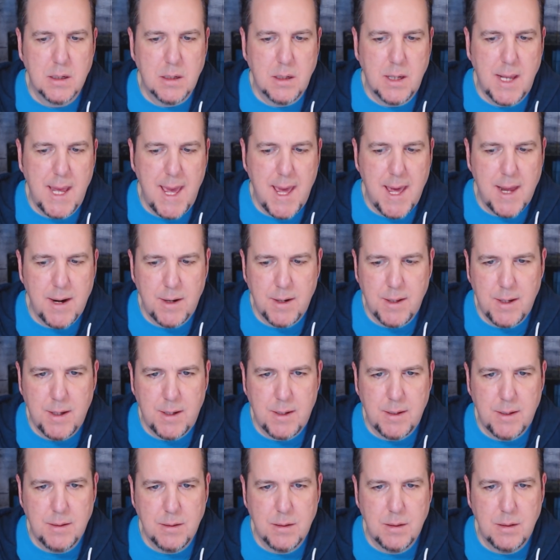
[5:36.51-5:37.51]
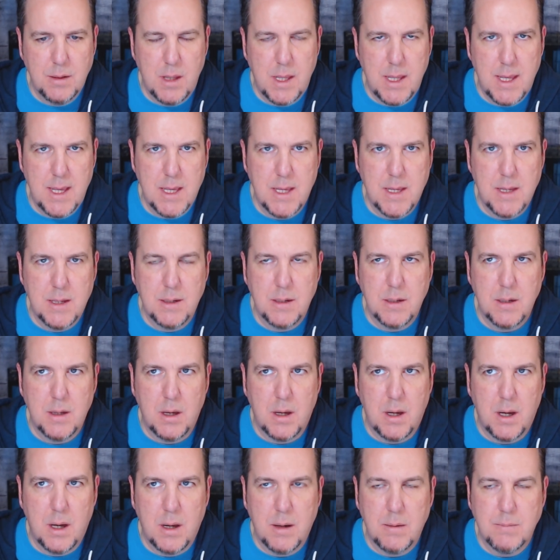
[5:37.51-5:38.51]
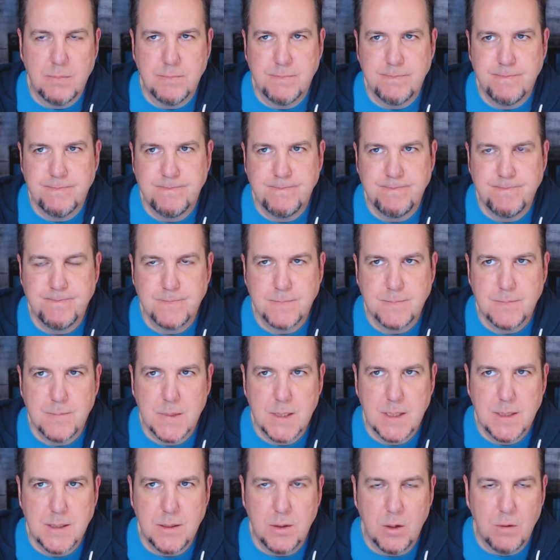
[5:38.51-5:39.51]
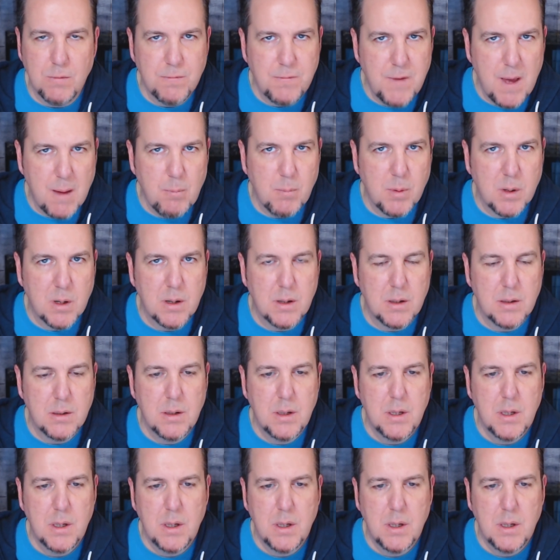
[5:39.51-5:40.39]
Canada in um, November.